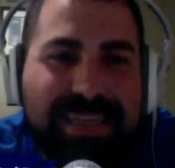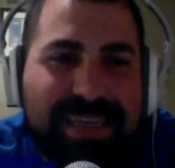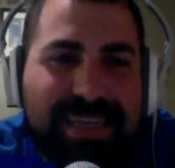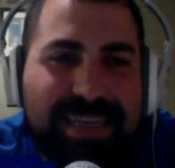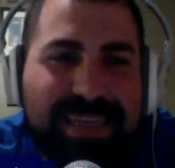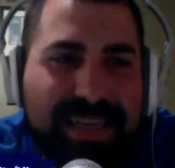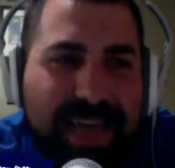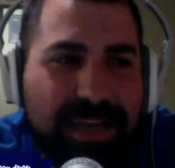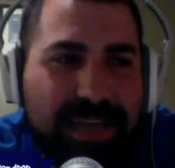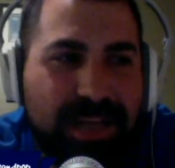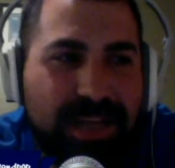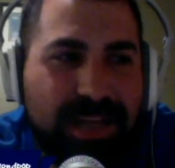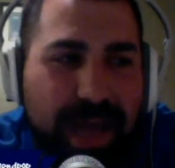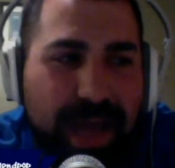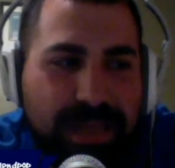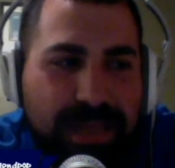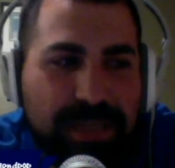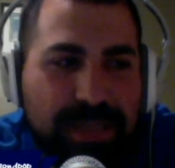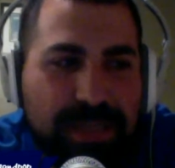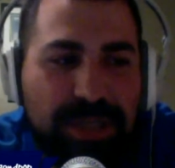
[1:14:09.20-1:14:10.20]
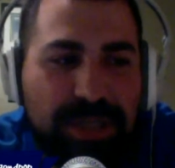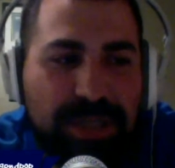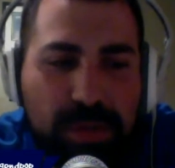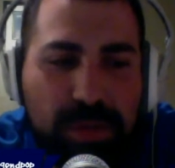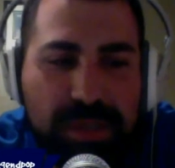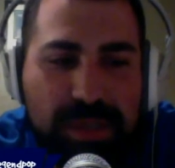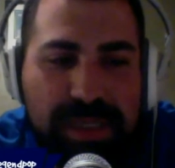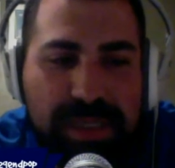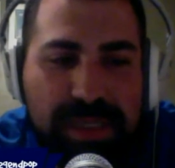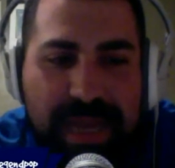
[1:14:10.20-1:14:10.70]
I just don't see
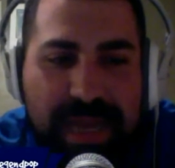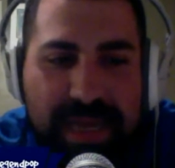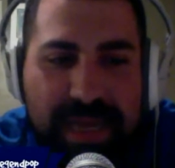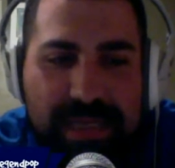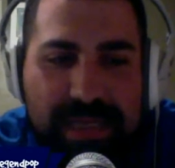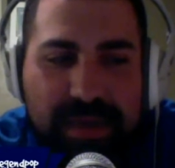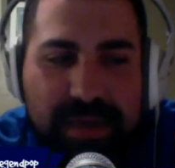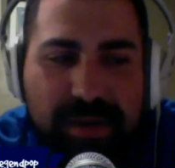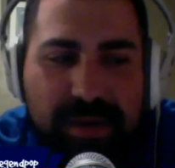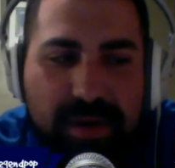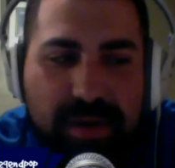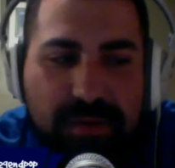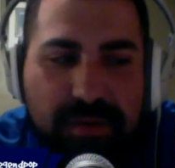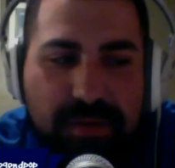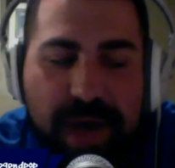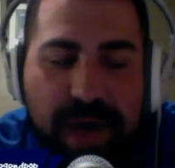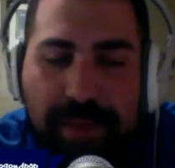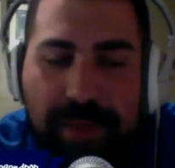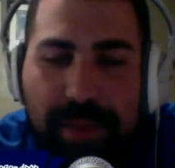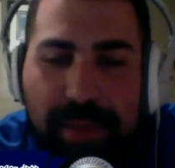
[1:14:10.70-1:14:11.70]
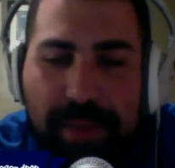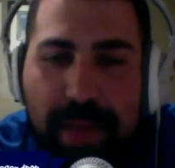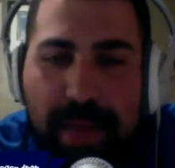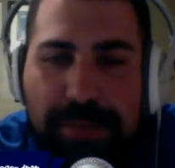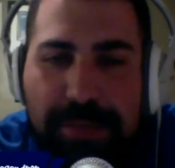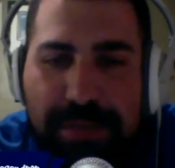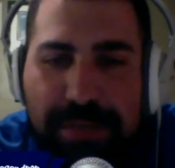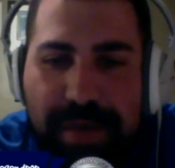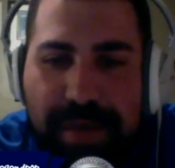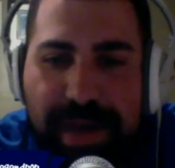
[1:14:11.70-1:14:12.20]
it as a viable option
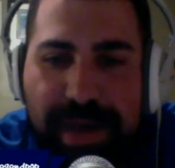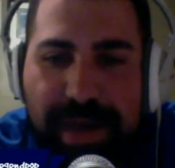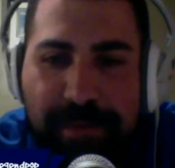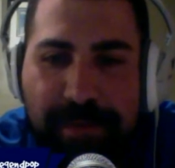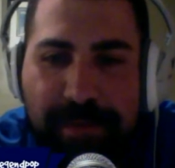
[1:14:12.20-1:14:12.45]
right now.